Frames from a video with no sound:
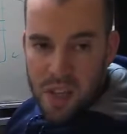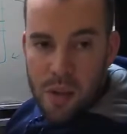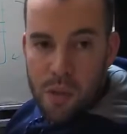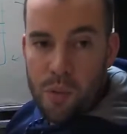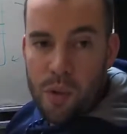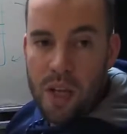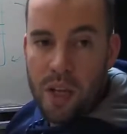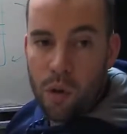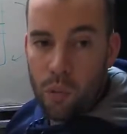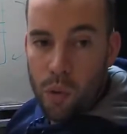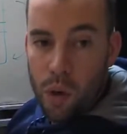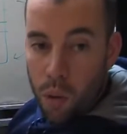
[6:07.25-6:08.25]
get 3 in a
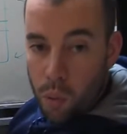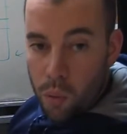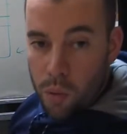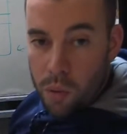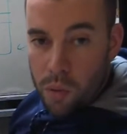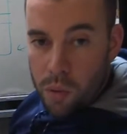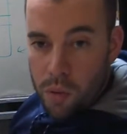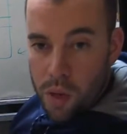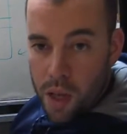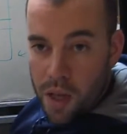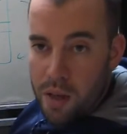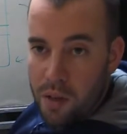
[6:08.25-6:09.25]
row.
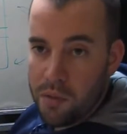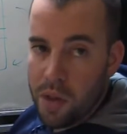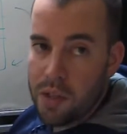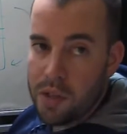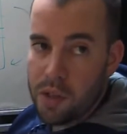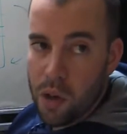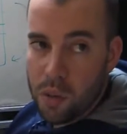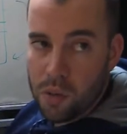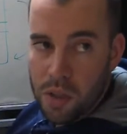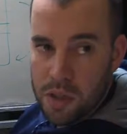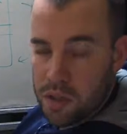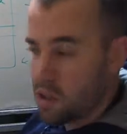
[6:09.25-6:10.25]
Okay? And if they don't,
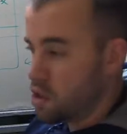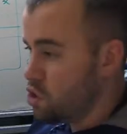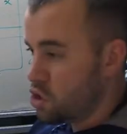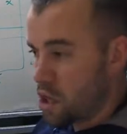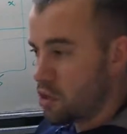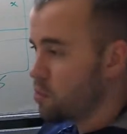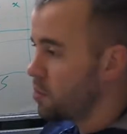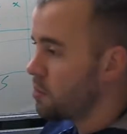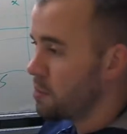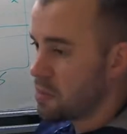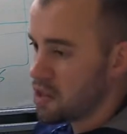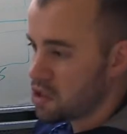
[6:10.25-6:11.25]
let's say they shank one,
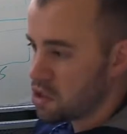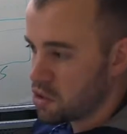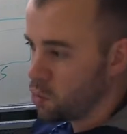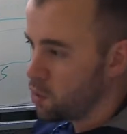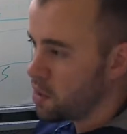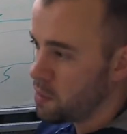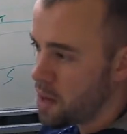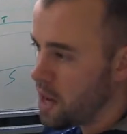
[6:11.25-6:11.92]
maybe it's just a 1